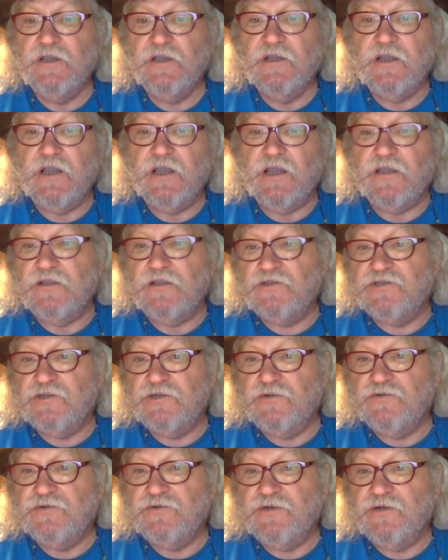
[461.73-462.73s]
and the
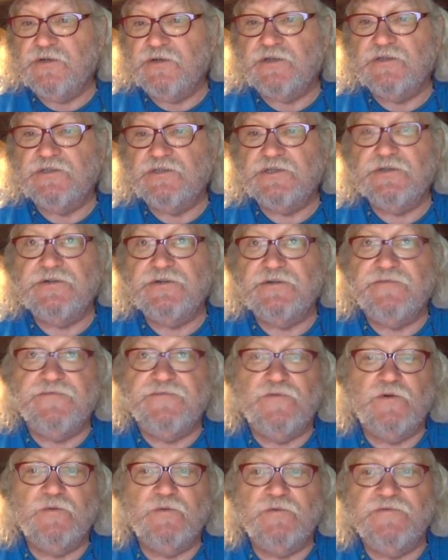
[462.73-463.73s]
children are considered a
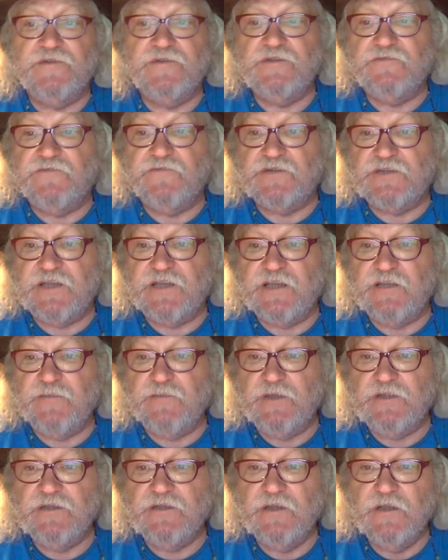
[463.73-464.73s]
form of
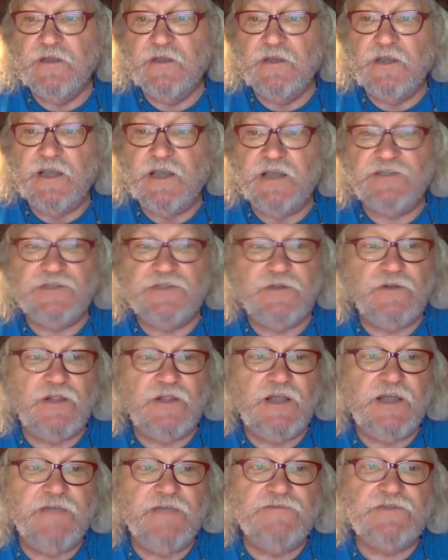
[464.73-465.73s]
entertainment, as their
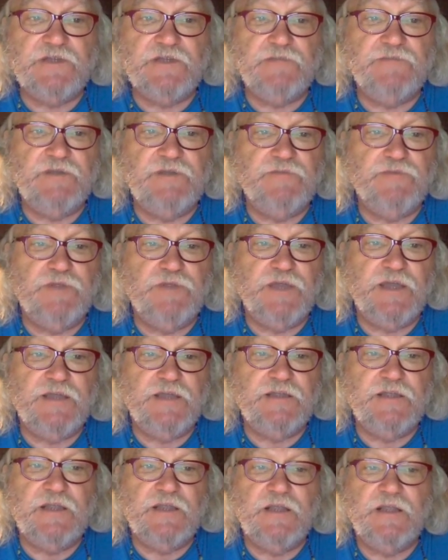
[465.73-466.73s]
lives can be played
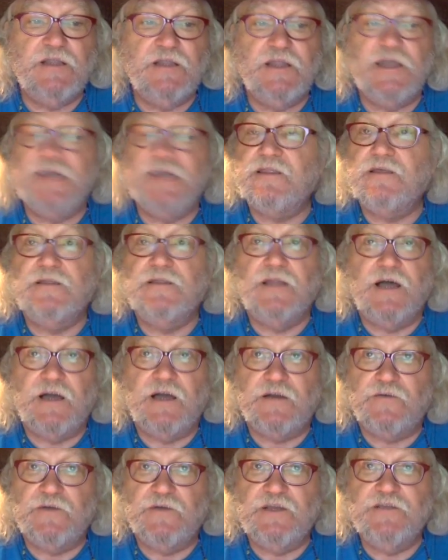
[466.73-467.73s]
like the
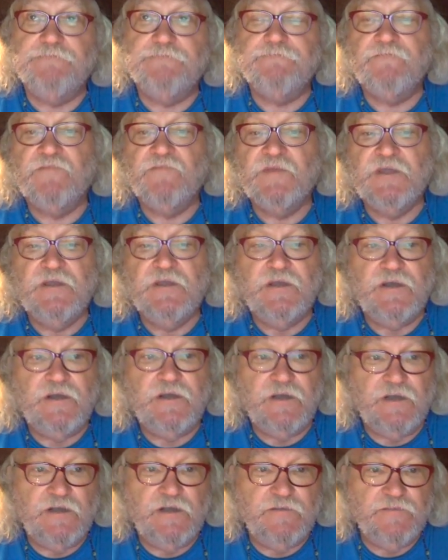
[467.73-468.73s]
lottery.
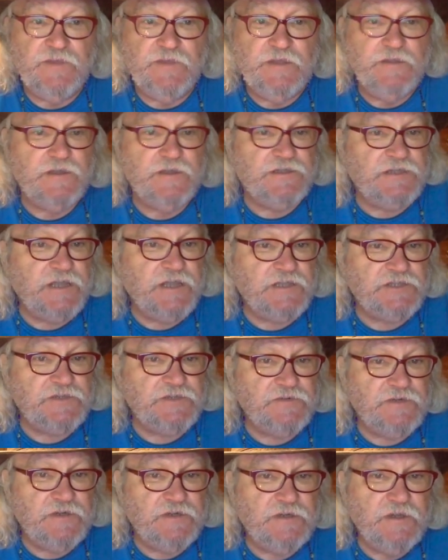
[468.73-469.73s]
The
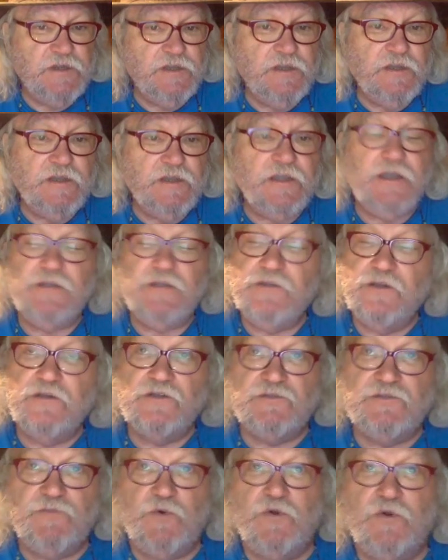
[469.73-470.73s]
tessera, and
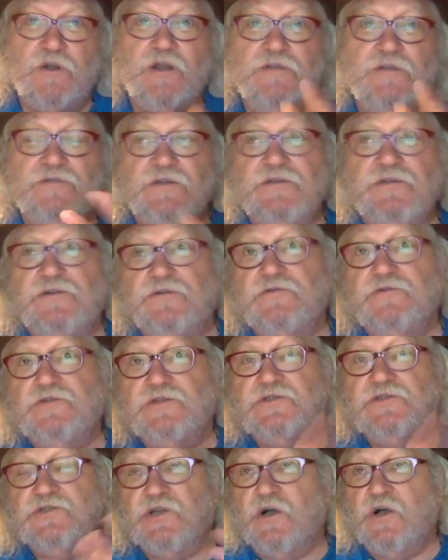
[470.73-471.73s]
here's more on,
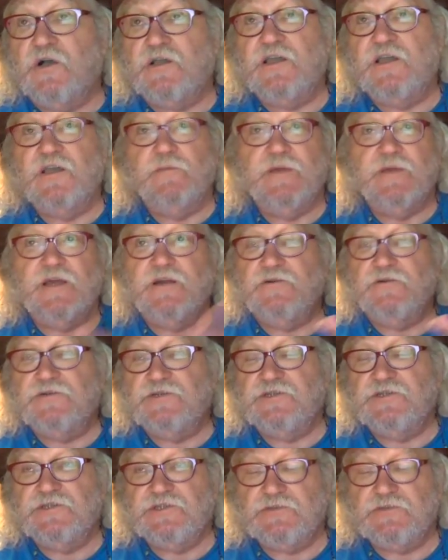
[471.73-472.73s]
just talking about it or
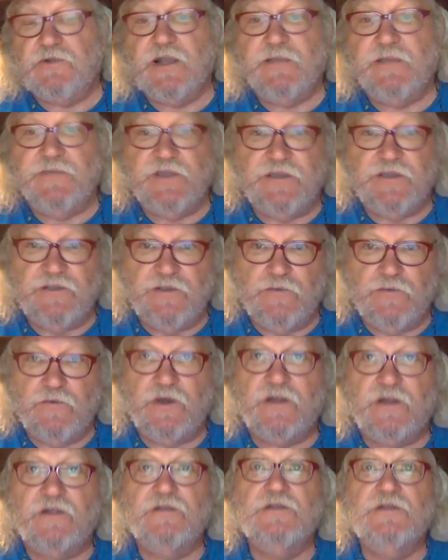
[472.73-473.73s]
describing it, you
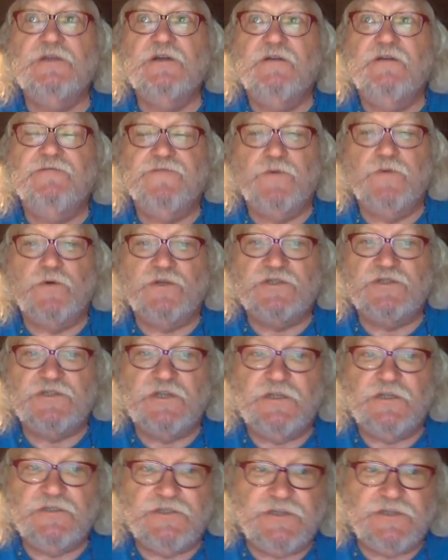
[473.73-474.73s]
want to focus
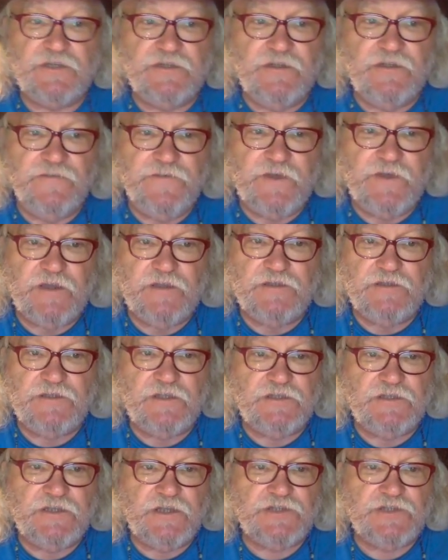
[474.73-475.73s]
on significance. The
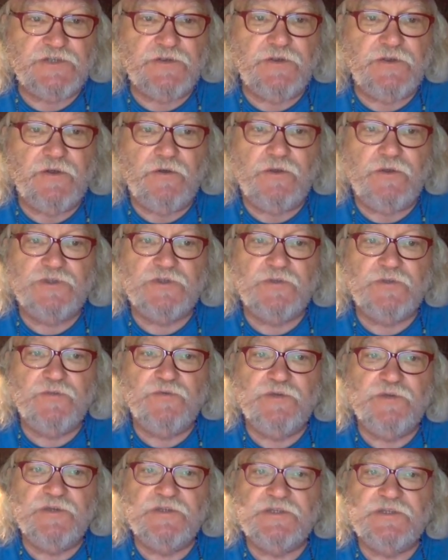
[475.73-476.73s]
tessera also
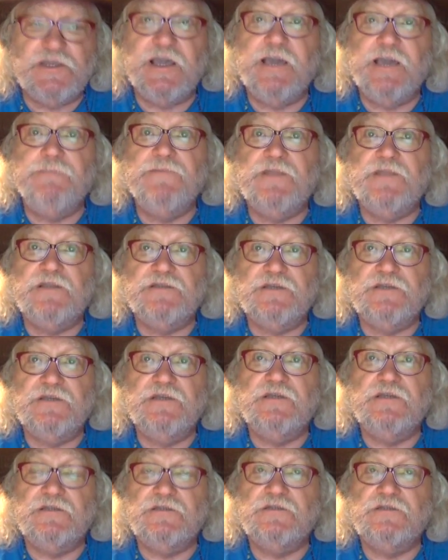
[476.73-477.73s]
brings enmity,
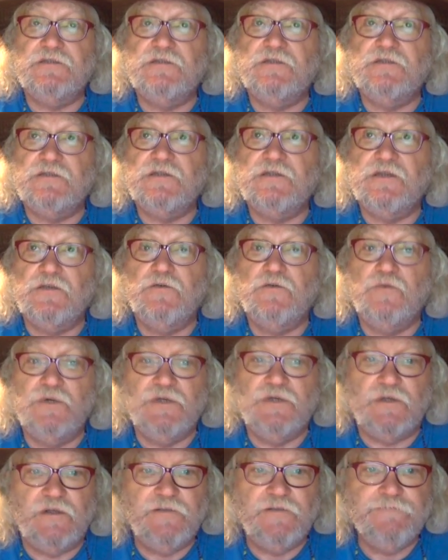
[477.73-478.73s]
that's ill
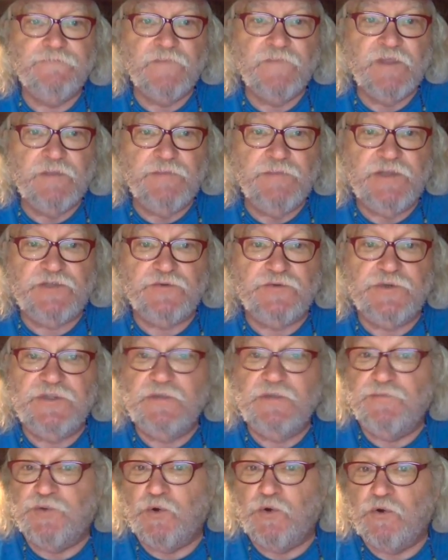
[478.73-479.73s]
will, between the
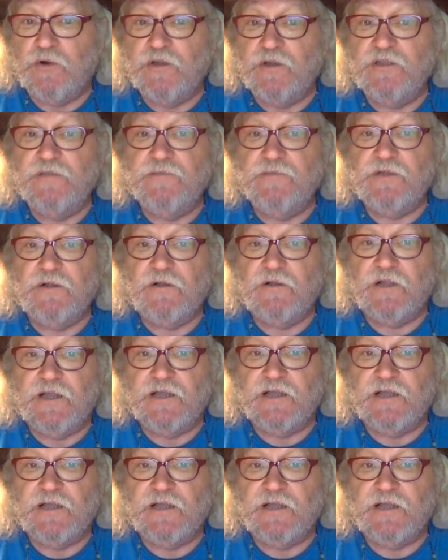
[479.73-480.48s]
poor and the middle class